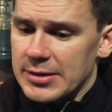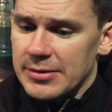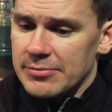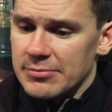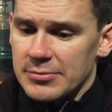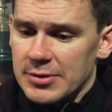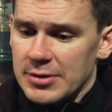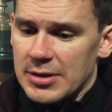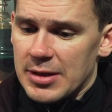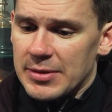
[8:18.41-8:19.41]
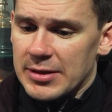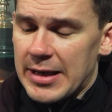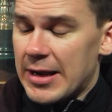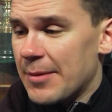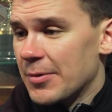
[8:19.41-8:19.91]
I mean,
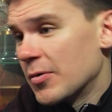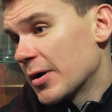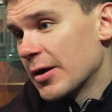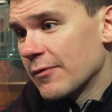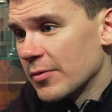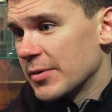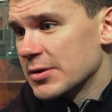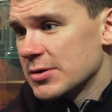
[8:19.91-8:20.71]
can't happen quick enough for me.